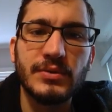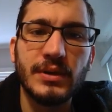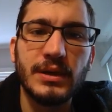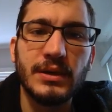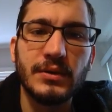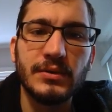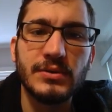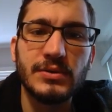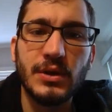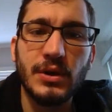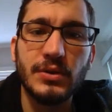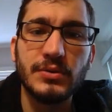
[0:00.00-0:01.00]
right here is the
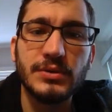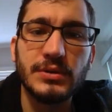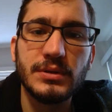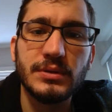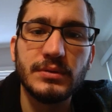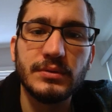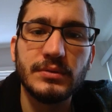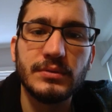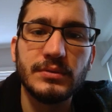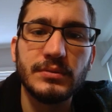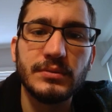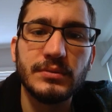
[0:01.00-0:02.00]
host.
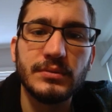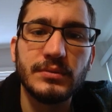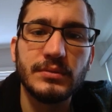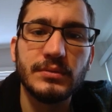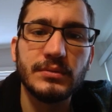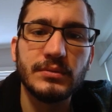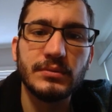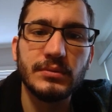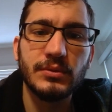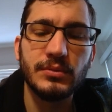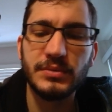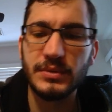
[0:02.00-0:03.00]

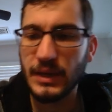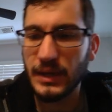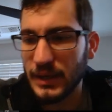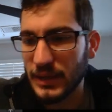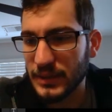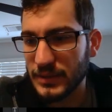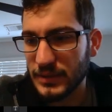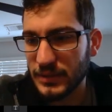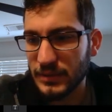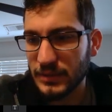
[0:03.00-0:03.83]
Oops, not host.